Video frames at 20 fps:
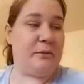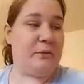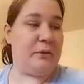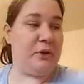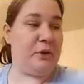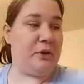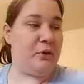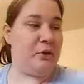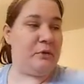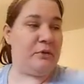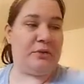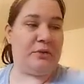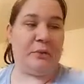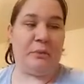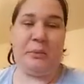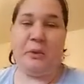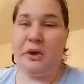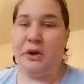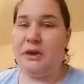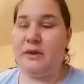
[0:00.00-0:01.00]
I'm going to go over the
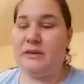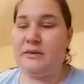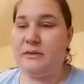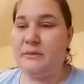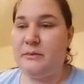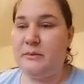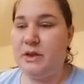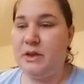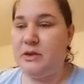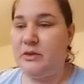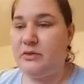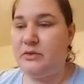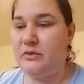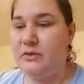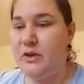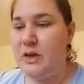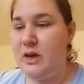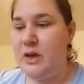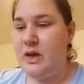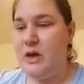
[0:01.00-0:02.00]
products I'm going to use.